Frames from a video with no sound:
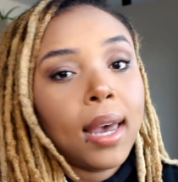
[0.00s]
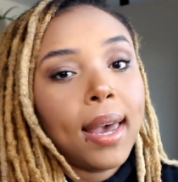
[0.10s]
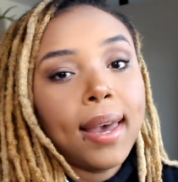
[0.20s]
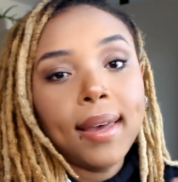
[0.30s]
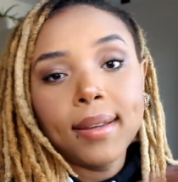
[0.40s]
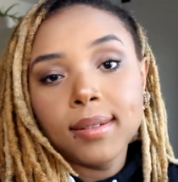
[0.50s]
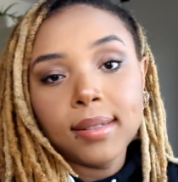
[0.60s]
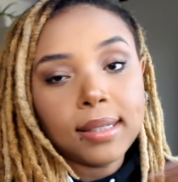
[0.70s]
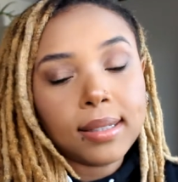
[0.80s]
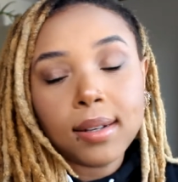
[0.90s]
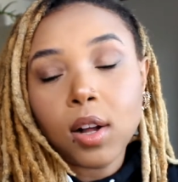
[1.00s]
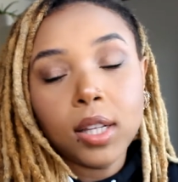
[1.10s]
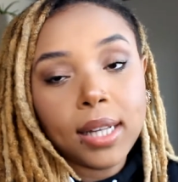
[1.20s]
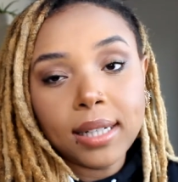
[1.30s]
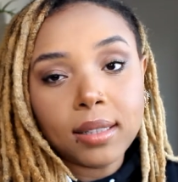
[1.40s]
and all
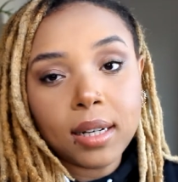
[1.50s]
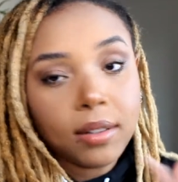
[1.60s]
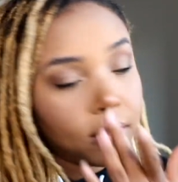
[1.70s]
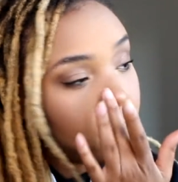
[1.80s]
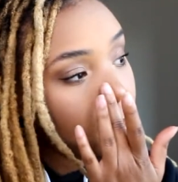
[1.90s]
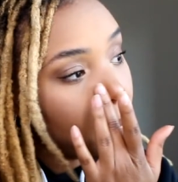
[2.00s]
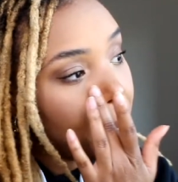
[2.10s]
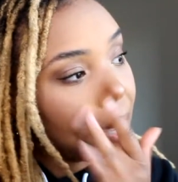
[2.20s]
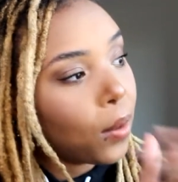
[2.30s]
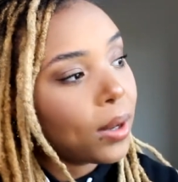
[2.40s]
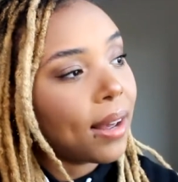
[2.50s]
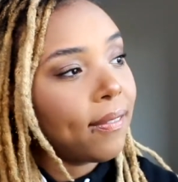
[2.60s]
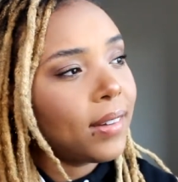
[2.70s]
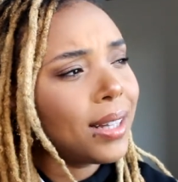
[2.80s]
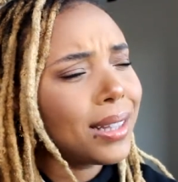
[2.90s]
of that stuff. But what I
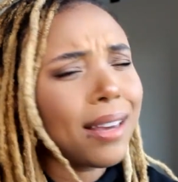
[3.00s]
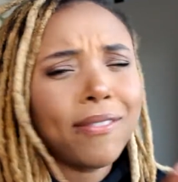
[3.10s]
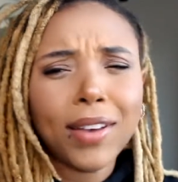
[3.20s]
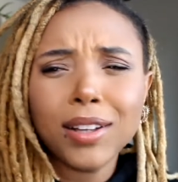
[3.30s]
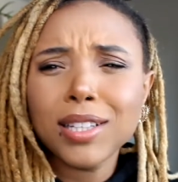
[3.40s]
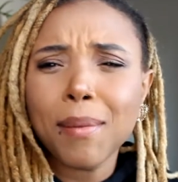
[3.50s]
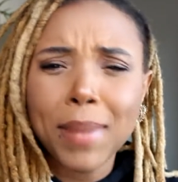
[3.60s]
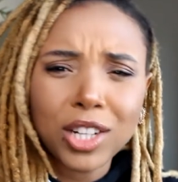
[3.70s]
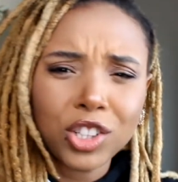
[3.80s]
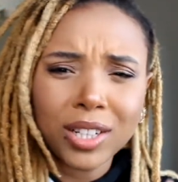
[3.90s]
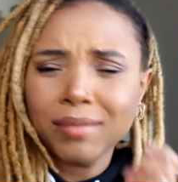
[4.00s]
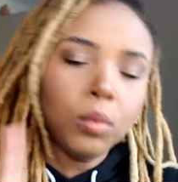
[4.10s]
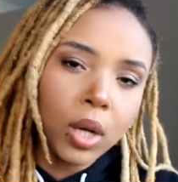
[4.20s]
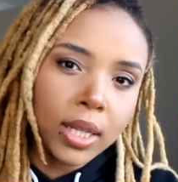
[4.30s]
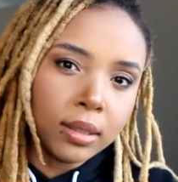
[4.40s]
feel like they fail to mention,
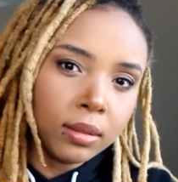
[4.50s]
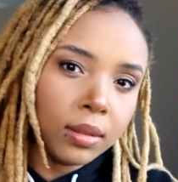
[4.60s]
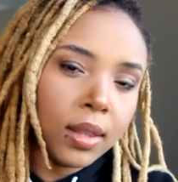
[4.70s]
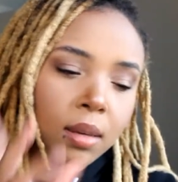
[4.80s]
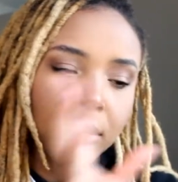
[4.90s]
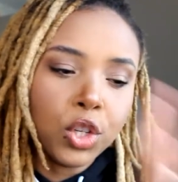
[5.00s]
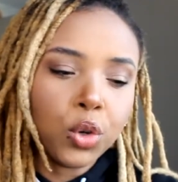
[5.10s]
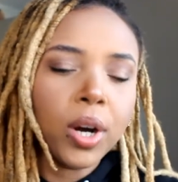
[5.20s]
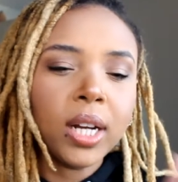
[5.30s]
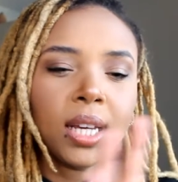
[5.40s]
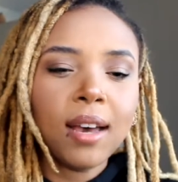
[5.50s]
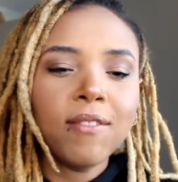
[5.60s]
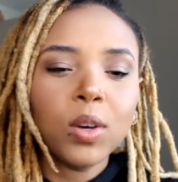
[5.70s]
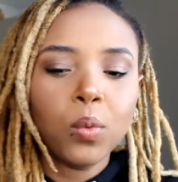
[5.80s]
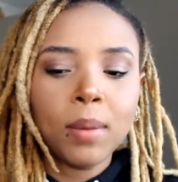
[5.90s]
one, the majority
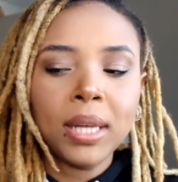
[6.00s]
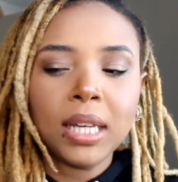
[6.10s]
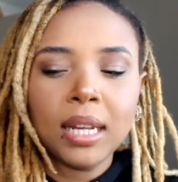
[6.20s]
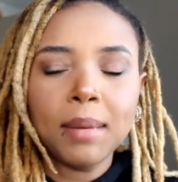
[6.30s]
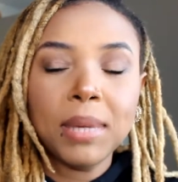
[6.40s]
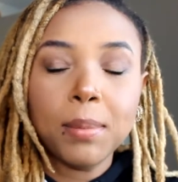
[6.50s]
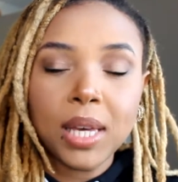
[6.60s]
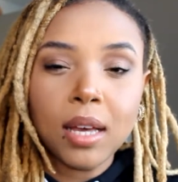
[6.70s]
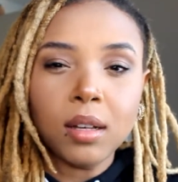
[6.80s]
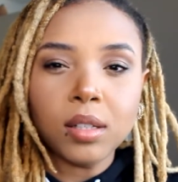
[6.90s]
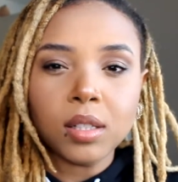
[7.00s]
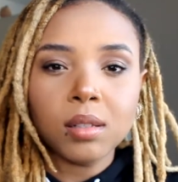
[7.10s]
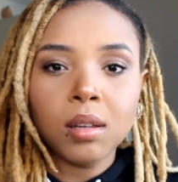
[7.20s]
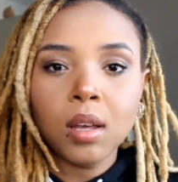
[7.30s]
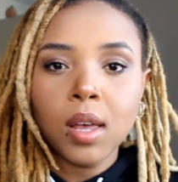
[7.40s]
of the women getting
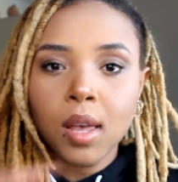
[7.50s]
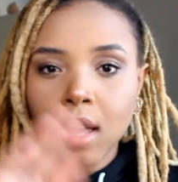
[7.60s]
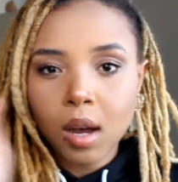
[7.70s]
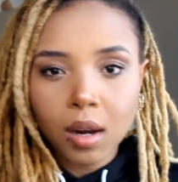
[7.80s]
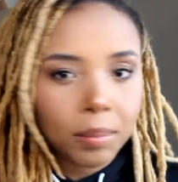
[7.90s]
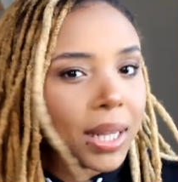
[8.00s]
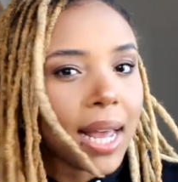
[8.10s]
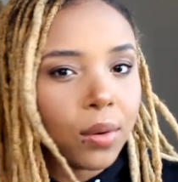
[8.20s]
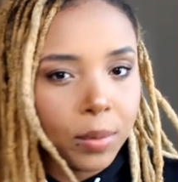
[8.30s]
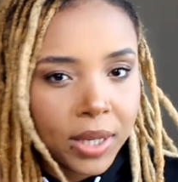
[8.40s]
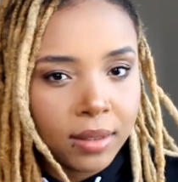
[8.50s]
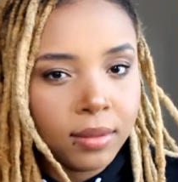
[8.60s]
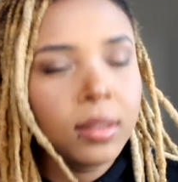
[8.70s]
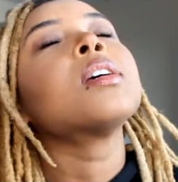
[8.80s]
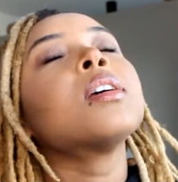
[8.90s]
BBLs are black women.
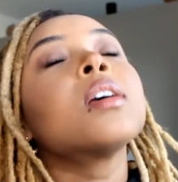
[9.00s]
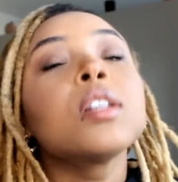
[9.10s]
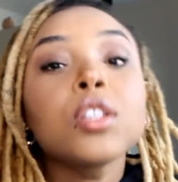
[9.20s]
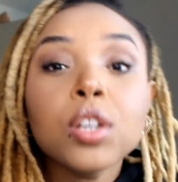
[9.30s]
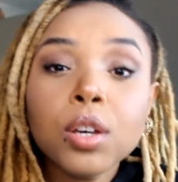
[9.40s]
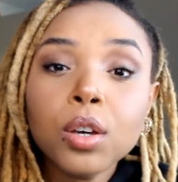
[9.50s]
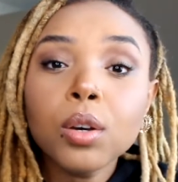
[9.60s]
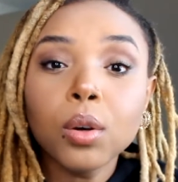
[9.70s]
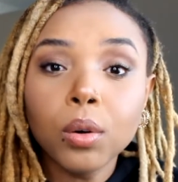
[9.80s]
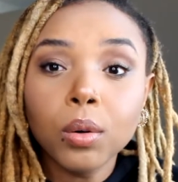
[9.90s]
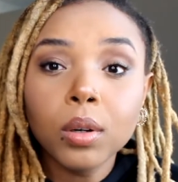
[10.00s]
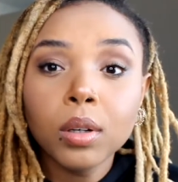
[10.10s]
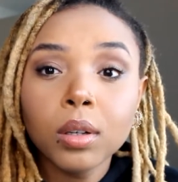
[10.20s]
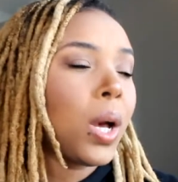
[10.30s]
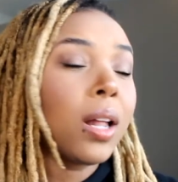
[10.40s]
Two,
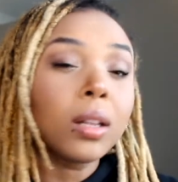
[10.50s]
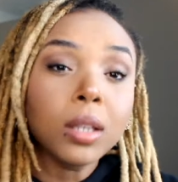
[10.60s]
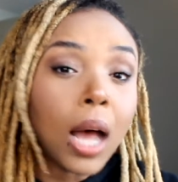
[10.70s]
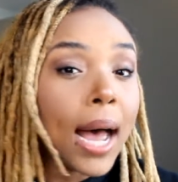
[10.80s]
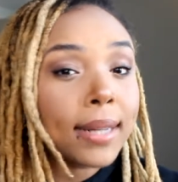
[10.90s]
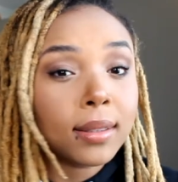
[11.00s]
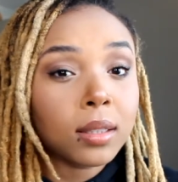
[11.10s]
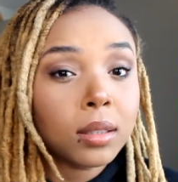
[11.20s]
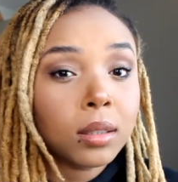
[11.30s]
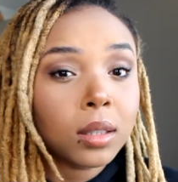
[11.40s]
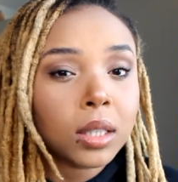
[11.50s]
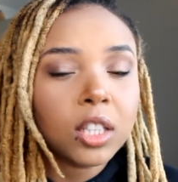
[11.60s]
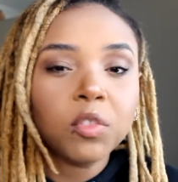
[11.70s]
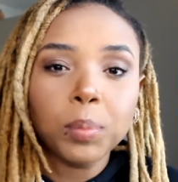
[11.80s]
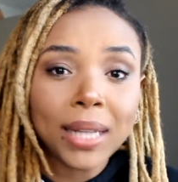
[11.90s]
a lot
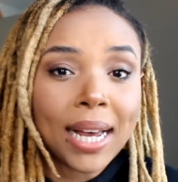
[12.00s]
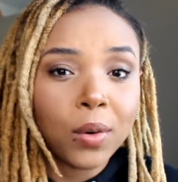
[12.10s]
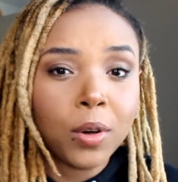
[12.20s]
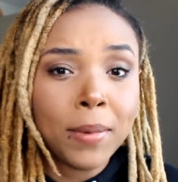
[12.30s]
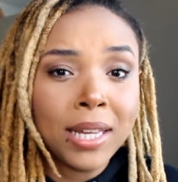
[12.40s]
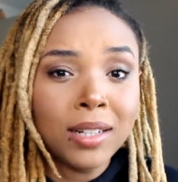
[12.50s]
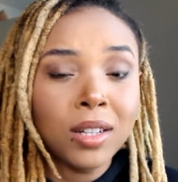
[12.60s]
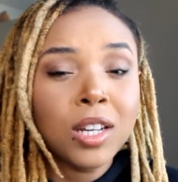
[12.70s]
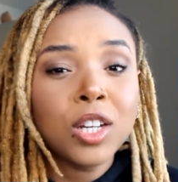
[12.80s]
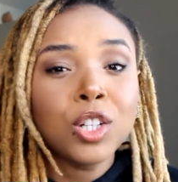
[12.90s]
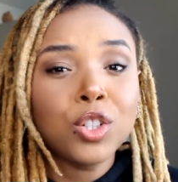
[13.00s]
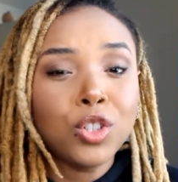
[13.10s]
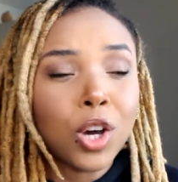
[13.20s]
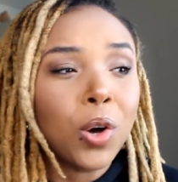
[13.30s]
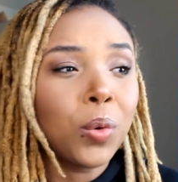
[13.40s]
of black women
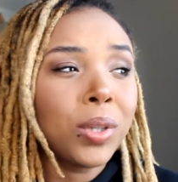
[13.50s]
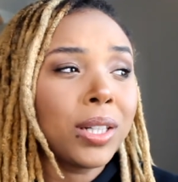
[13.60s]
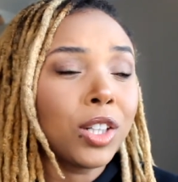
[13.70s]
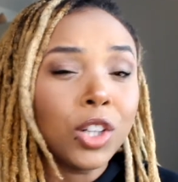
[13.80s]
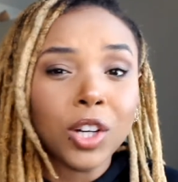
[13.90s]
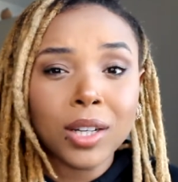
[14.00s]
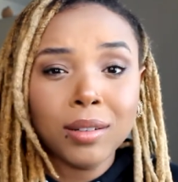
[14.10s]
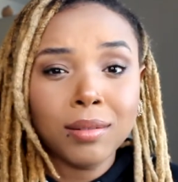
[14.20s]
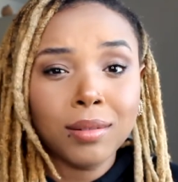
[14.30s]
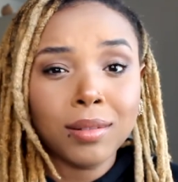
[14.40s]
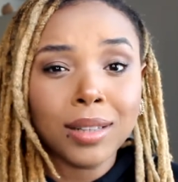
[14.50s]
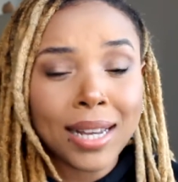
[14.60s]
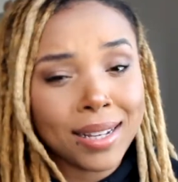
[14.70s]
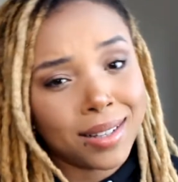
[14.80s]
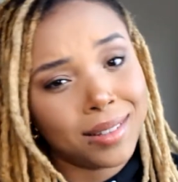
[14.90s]
don't look
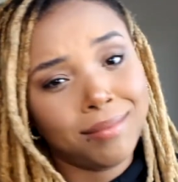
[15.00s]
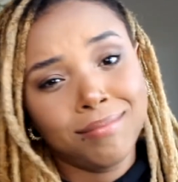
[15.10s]
like